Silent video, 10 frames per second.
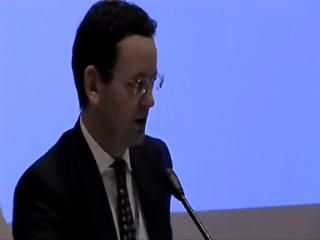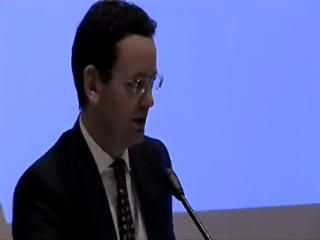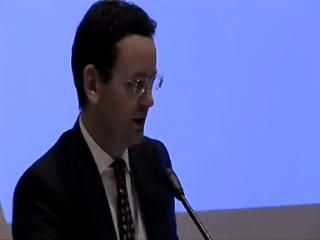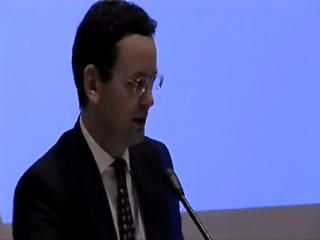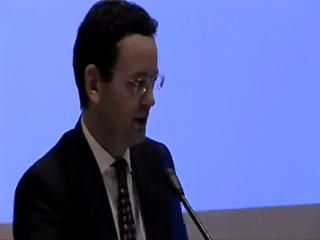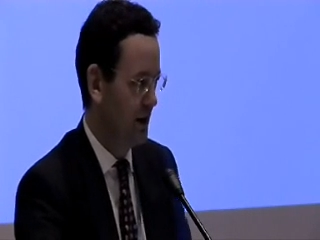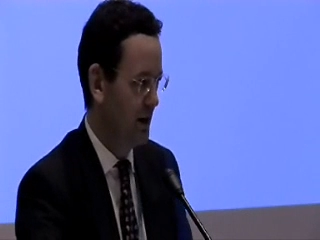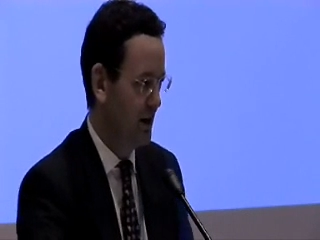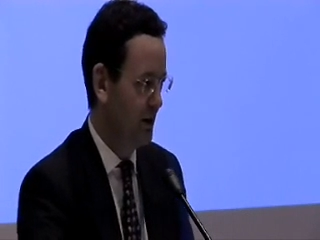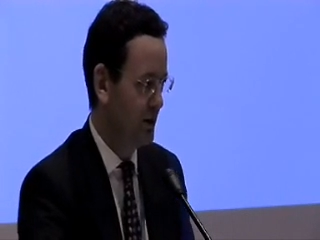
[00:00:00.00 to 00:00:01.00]
I think
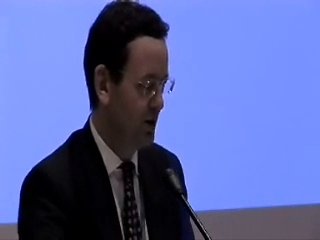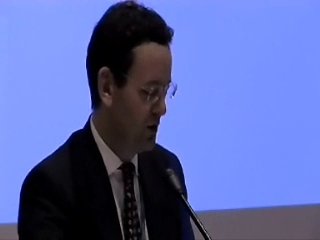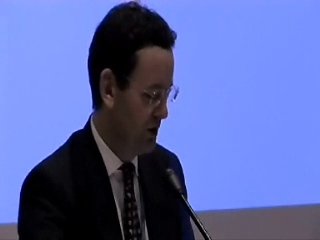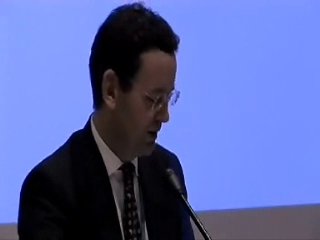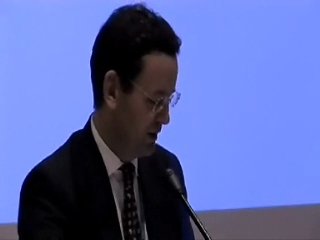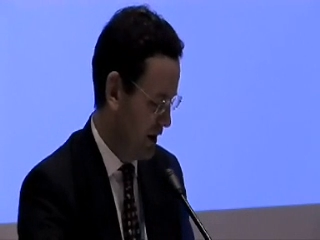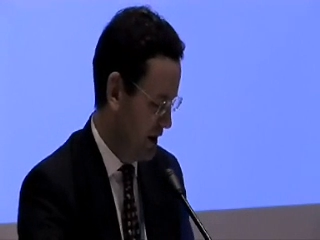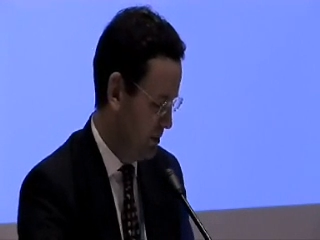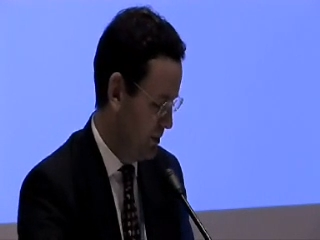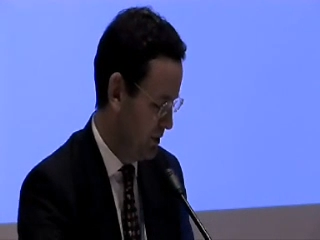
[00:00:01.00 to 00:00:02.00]
there was no doubt that
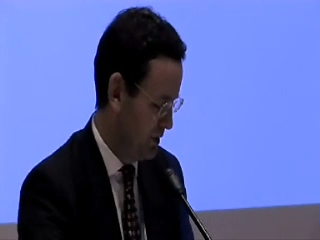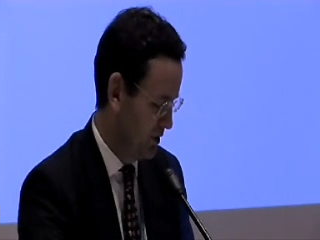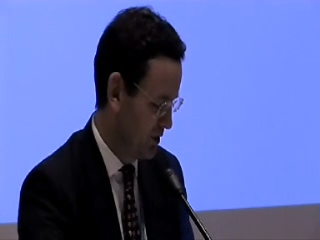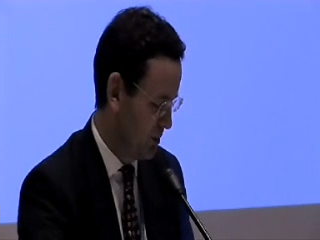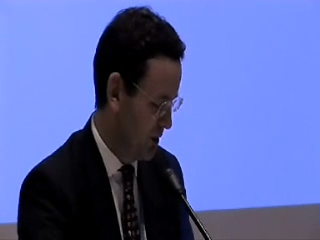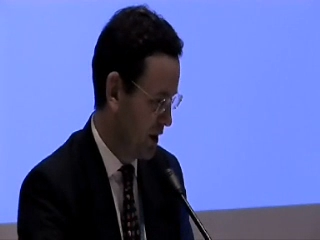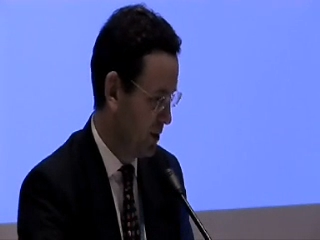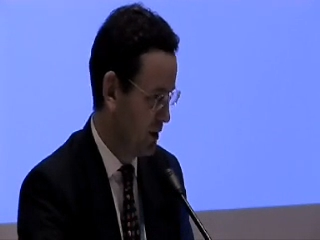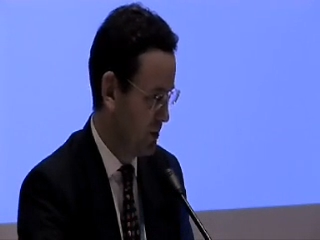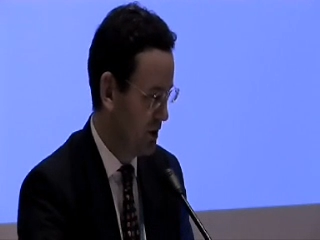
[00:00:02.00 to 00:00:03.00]
AIM was the stock
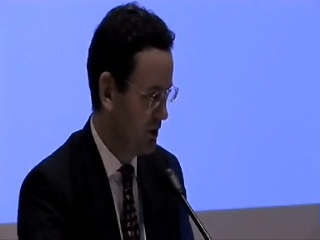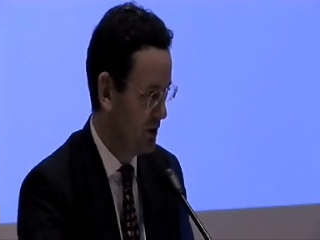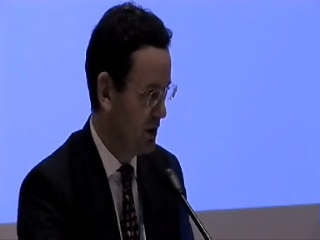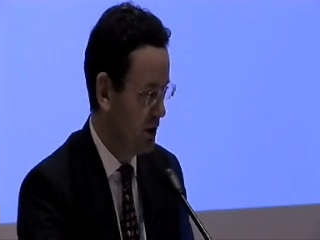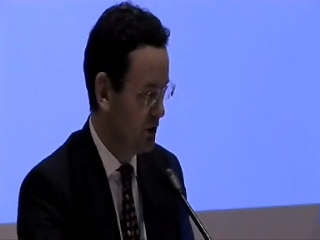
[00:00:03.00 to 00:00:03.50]
market with the most